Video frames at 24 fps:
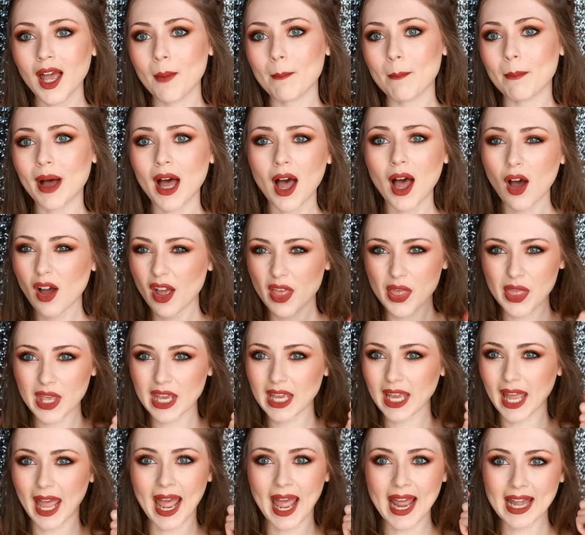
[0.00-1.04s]
But I
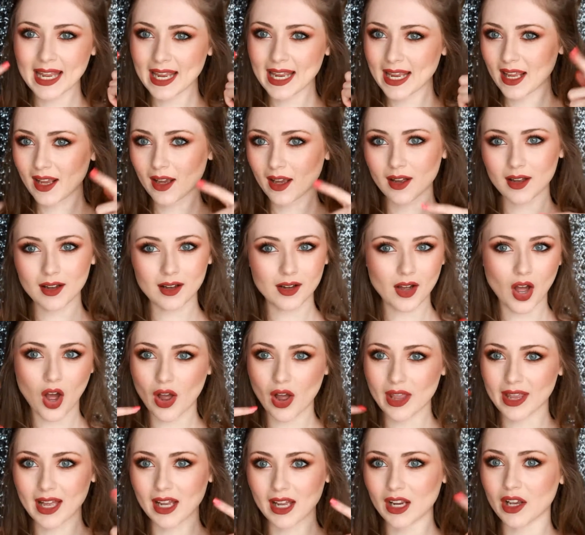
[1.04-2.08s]
think any
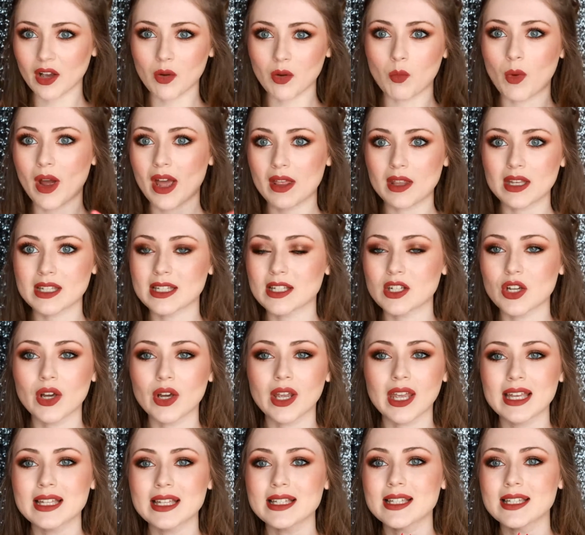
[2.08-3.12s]
eye colour can wear this
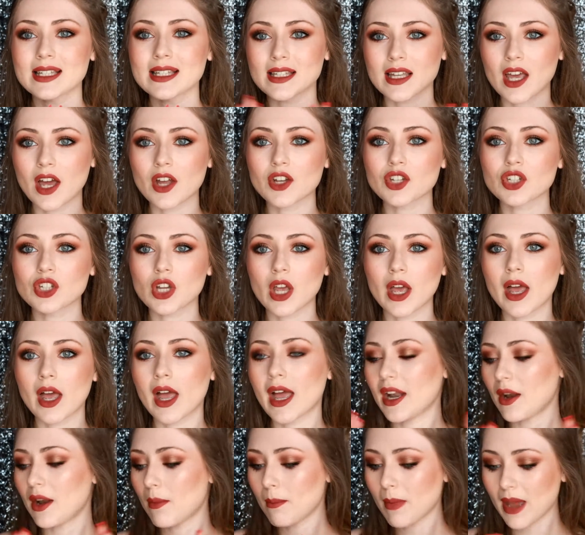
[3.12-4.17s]
look. It's such
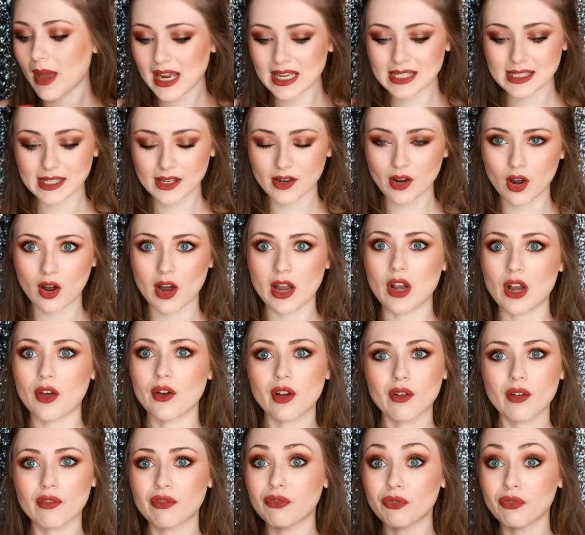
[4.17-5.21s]
an amazing eye
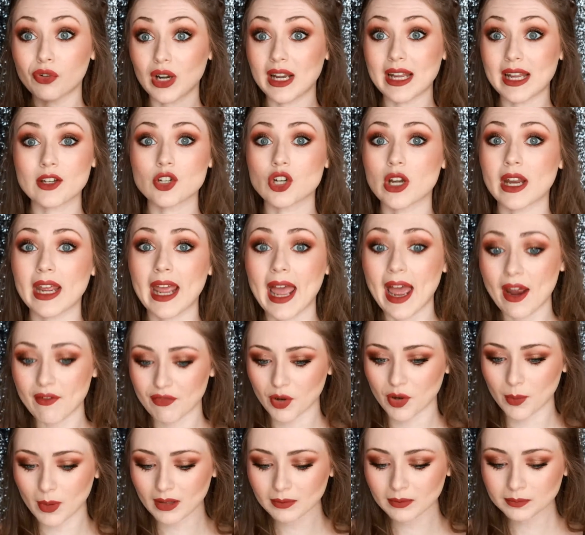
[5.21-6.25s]
look for literally
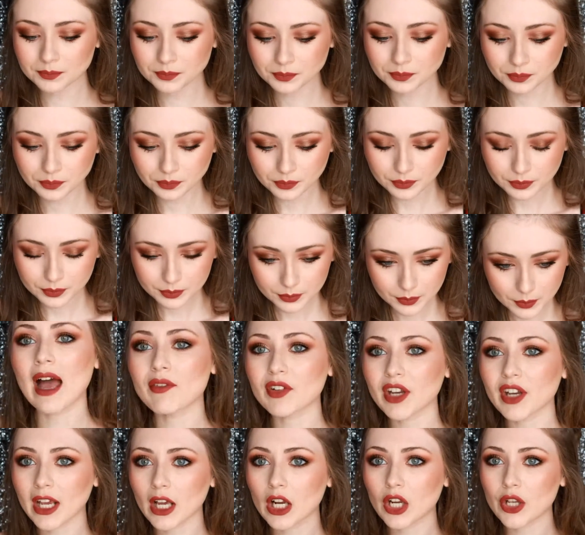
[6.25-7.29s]
everyone. I
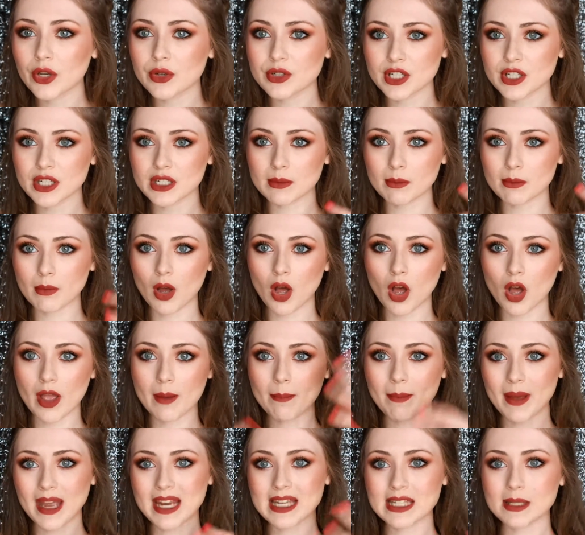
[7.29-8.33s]
haven't included my
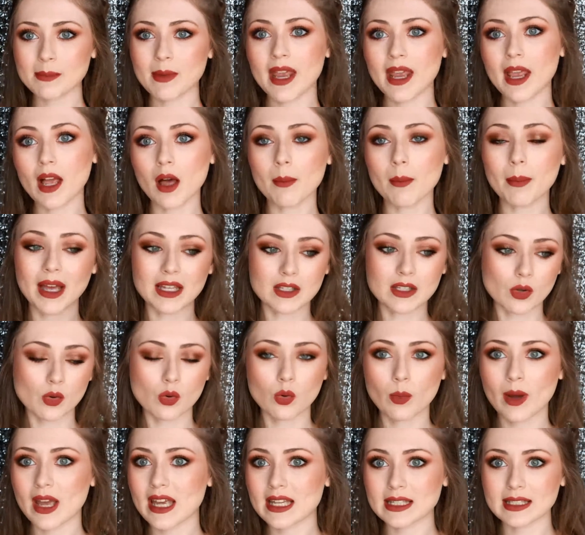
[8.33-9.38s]
base makeup. As
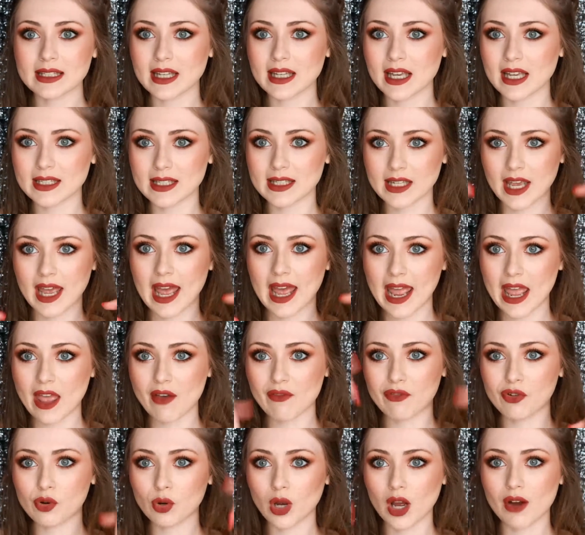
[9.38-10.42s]
always, there's a
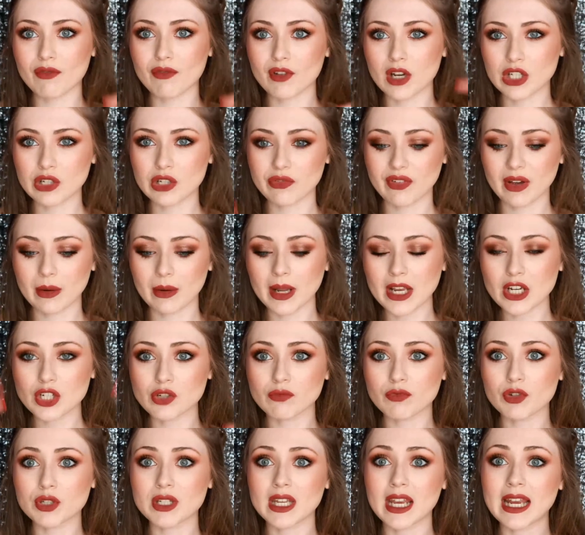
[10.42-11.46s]
full coverage foundation
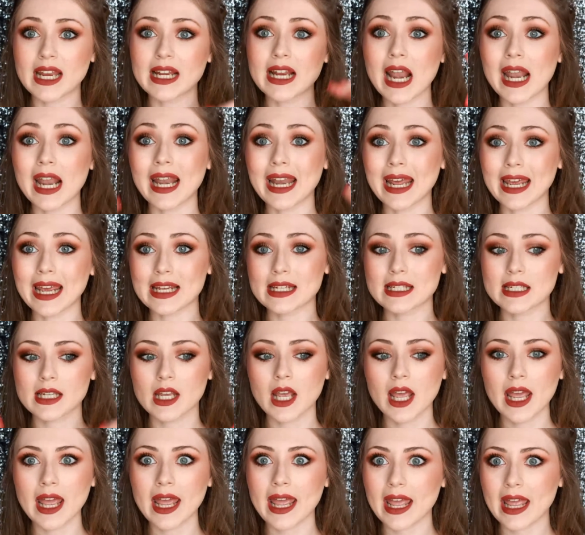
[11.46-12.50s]
routine linked
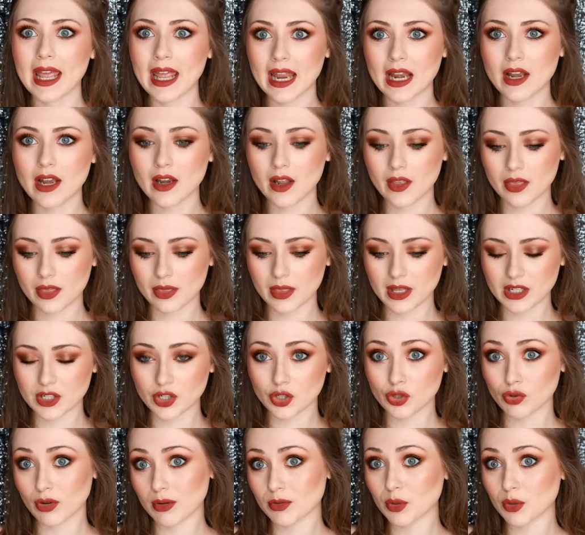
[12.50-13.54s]
in the
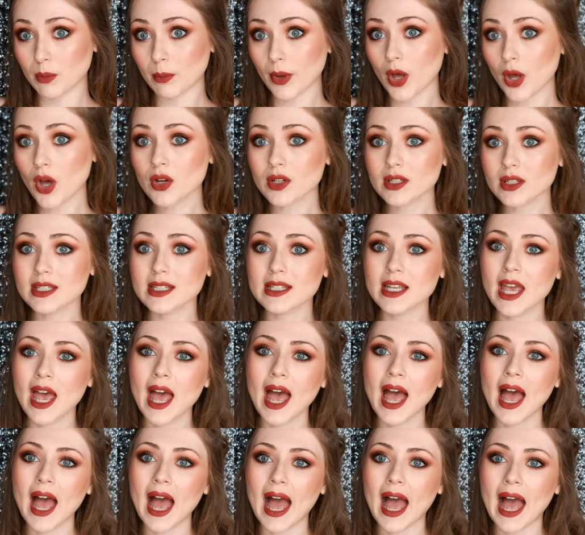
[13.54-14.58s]
description box,
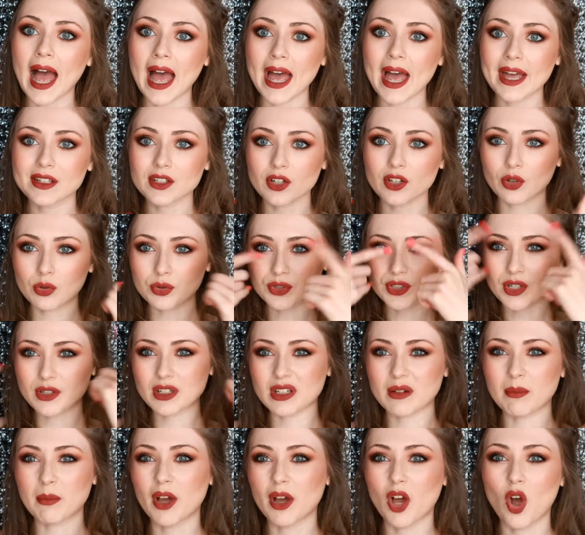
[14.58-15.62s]
and I also
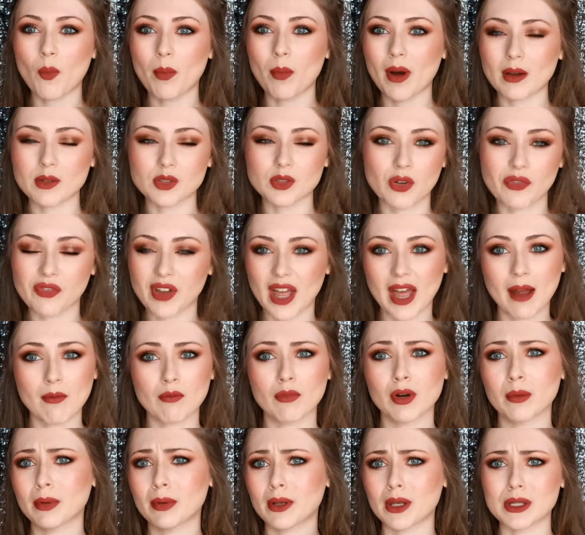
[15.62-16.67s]
done my eyebrows off
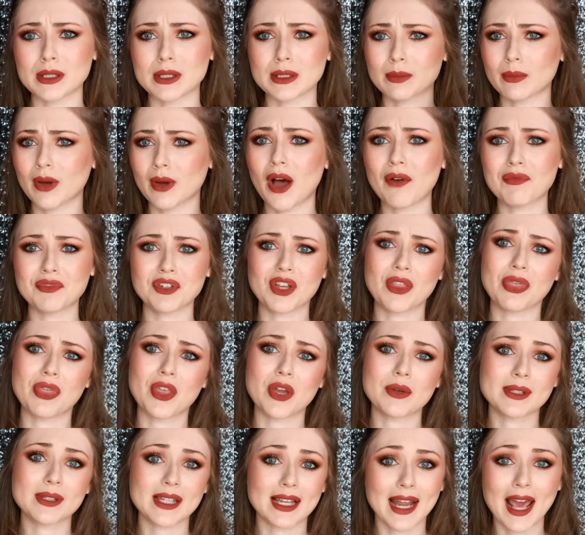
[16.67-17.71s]
camera because I've done
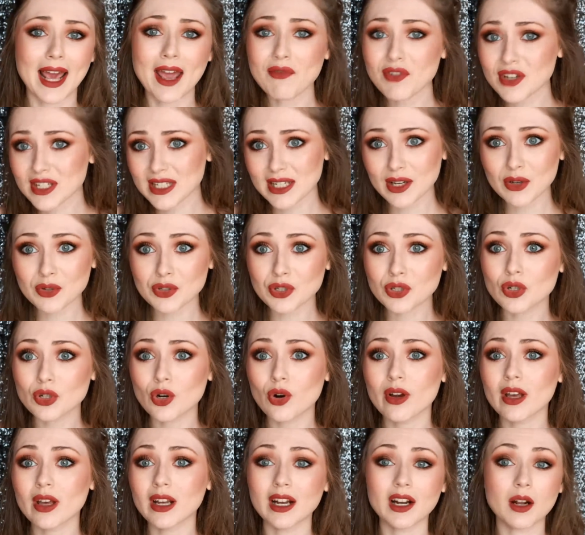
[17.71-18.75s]
those in every single
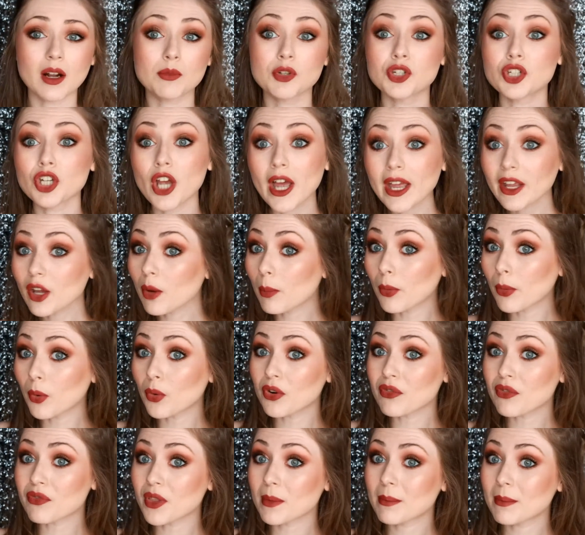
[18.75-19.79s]
tutorial and I'm sure you're
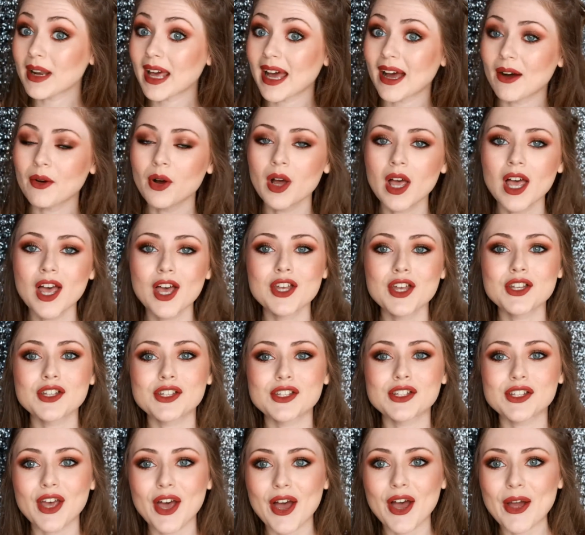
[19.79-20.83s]
bored of them now.
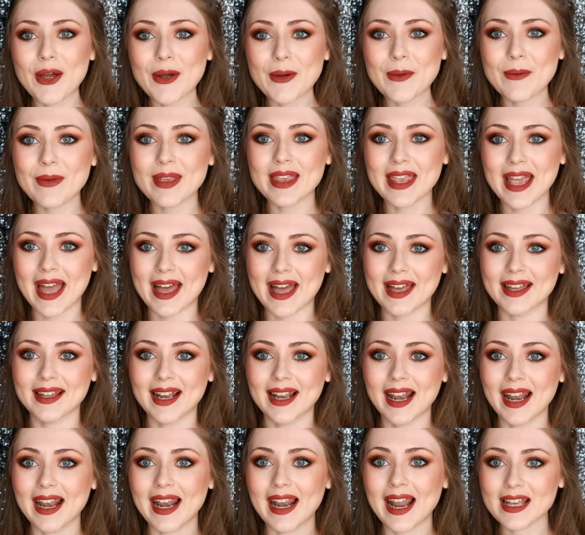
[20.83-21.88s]
So yeah,
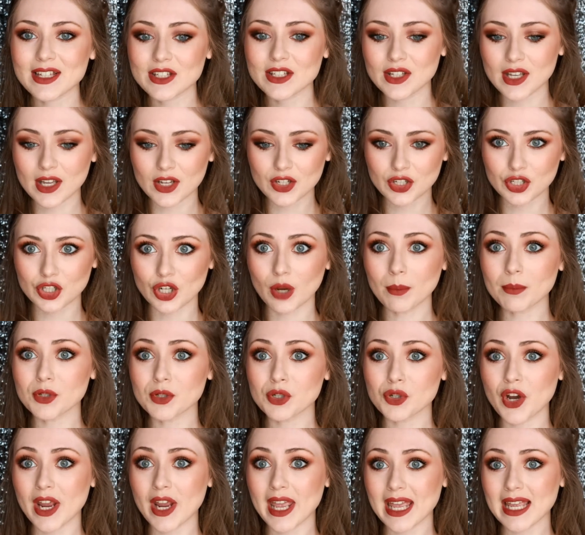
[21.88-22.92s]
let's jump
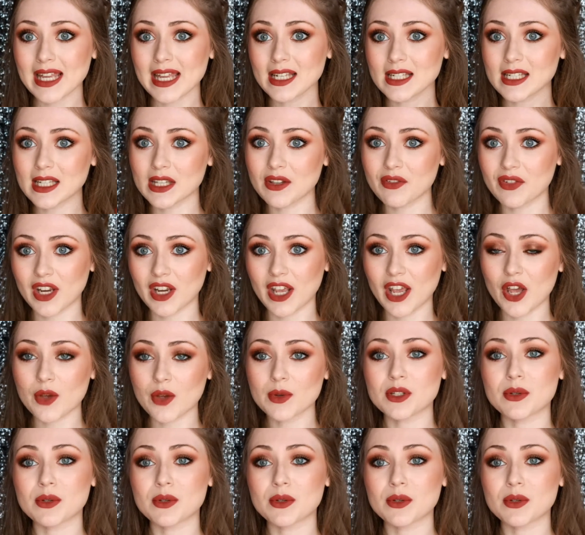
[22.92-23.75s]
straight into the video.